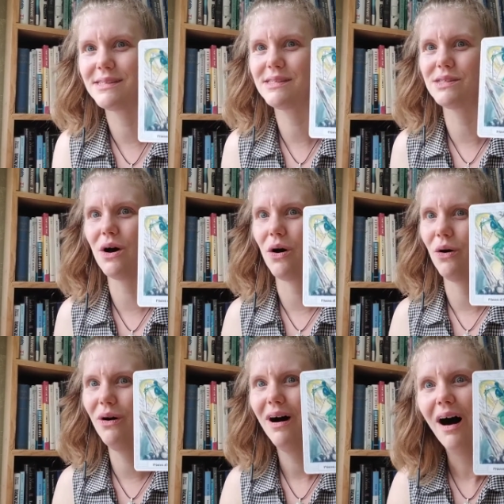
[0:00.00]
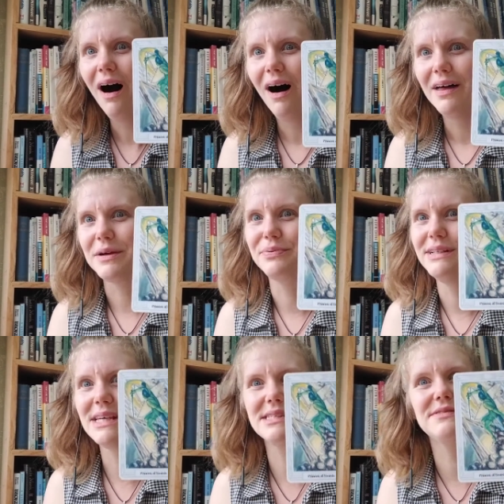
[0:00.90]
So the
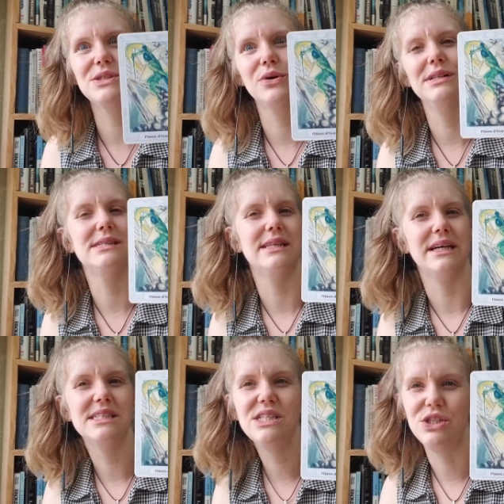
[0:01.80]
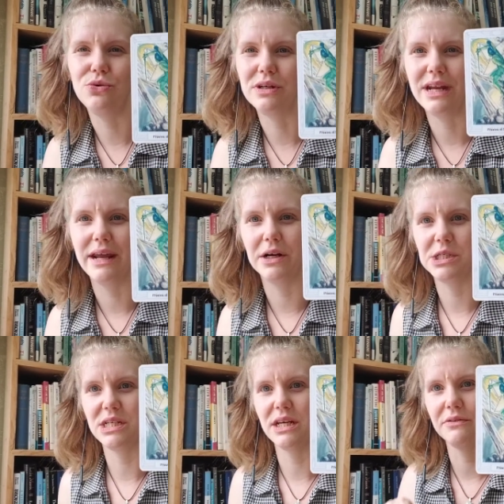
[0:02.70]
Princess of Swords is like student
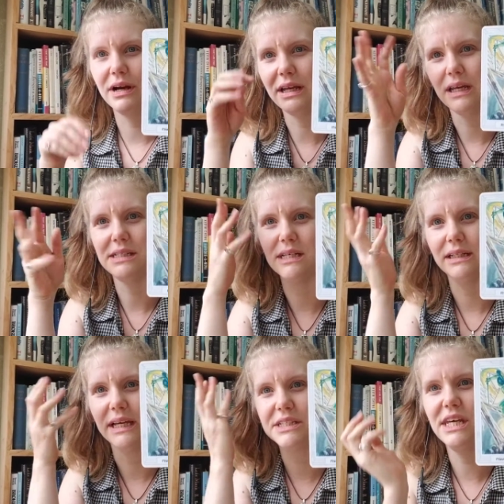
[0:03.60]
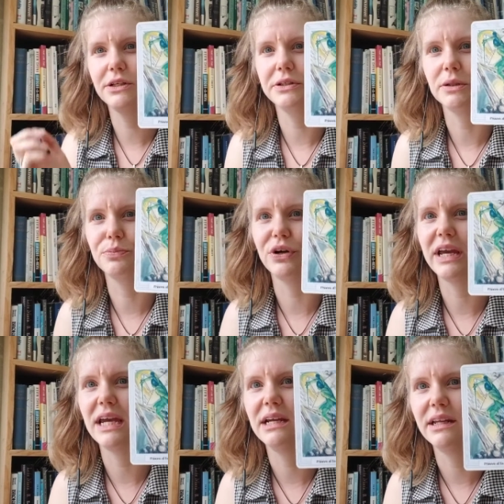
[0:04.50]
energy, ready to like tickle your
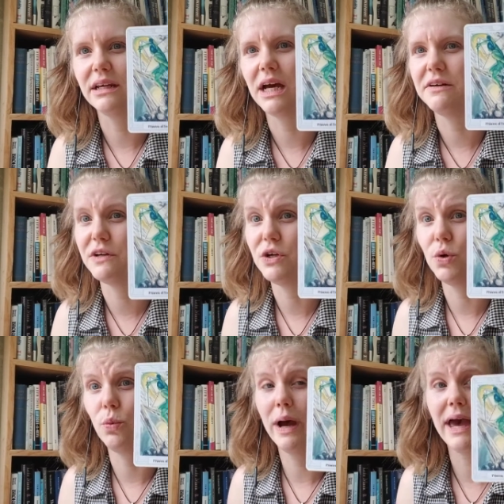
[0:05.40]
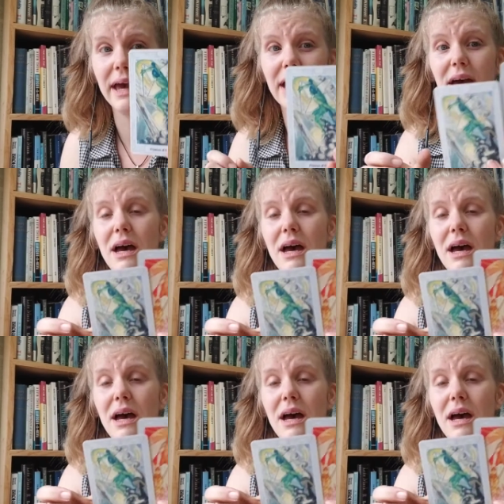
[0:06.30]
brain in kind of a new way.